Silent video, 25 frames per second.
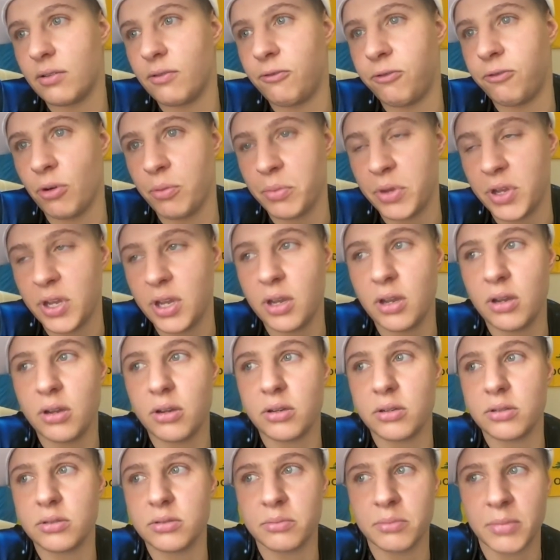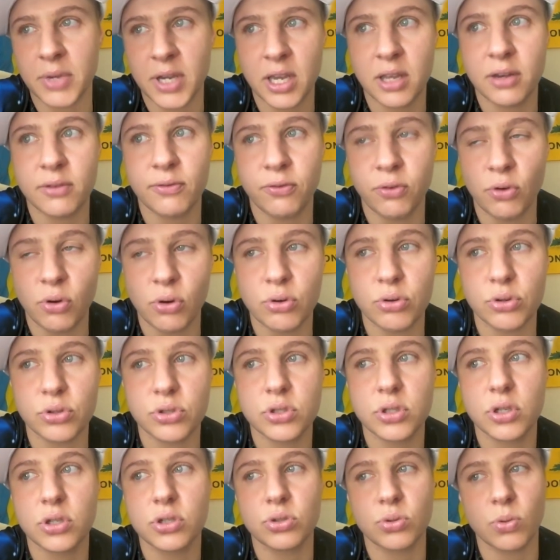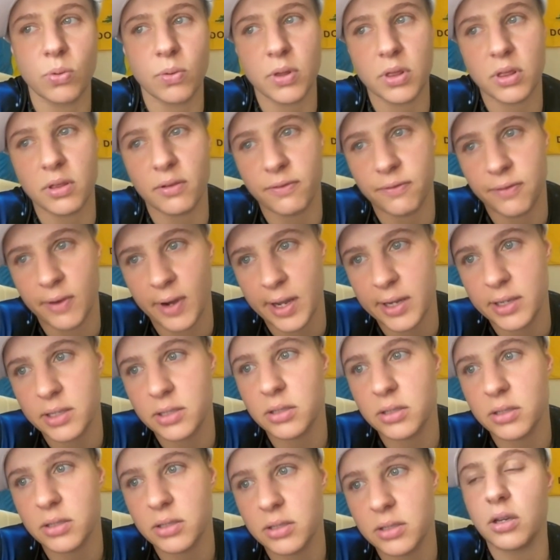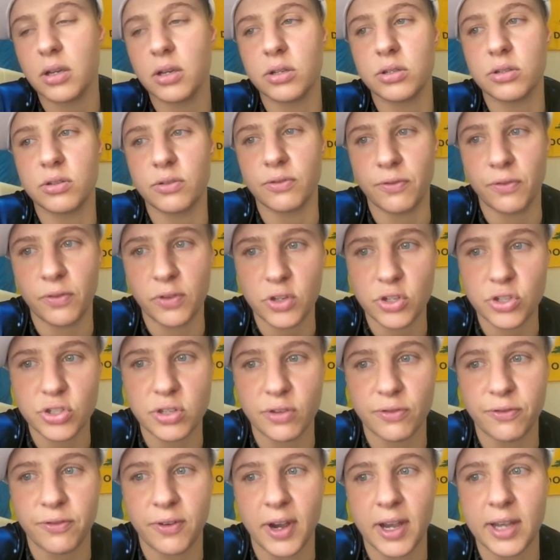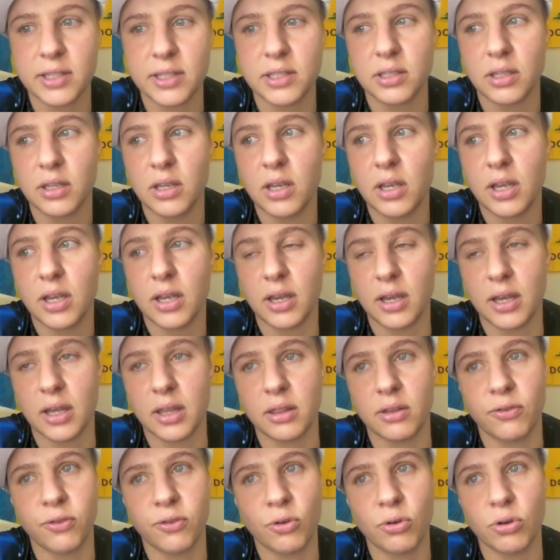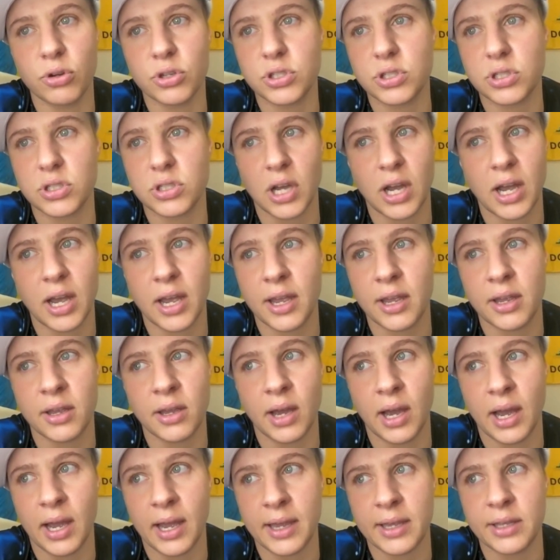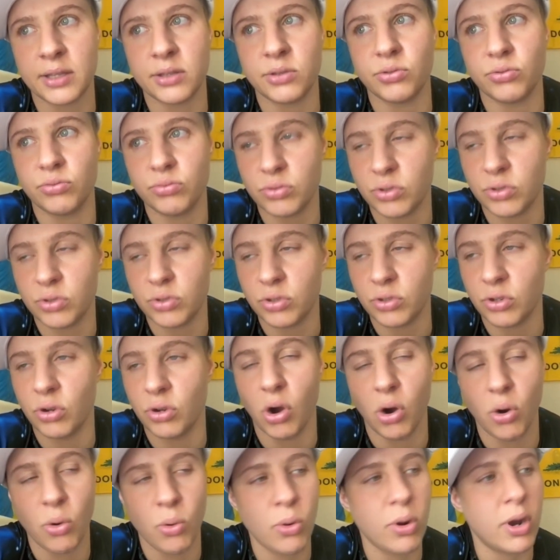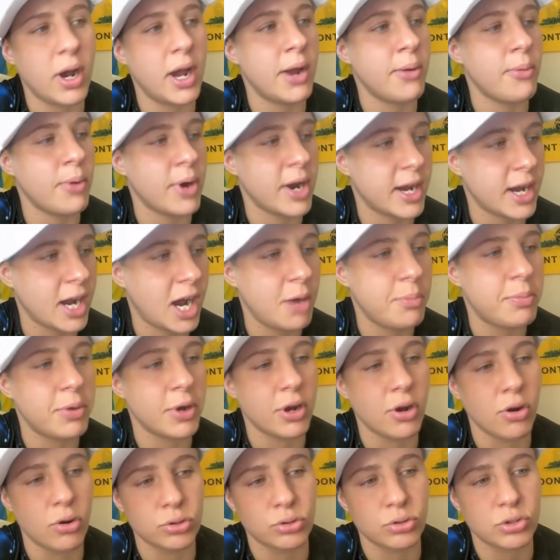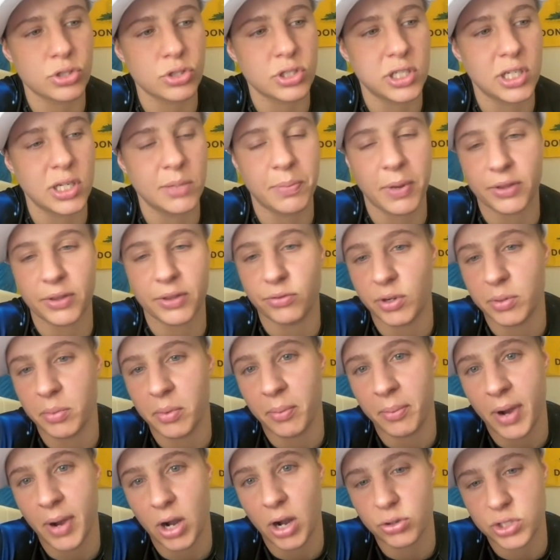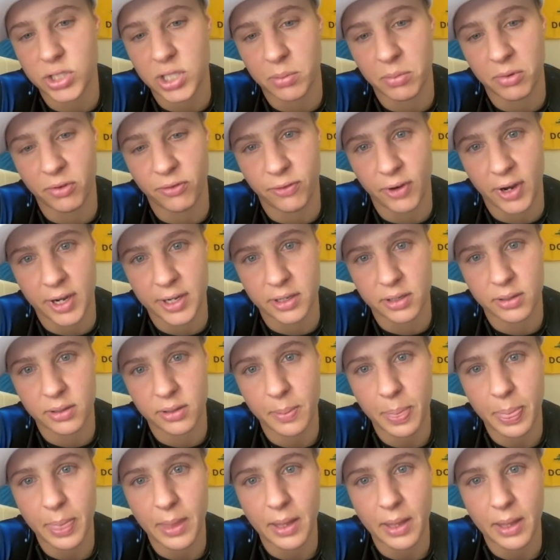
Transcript: for me, main focus to win the fight, to finish the fight. And of course, I wake up, I go to sleep, I dream about semifinal.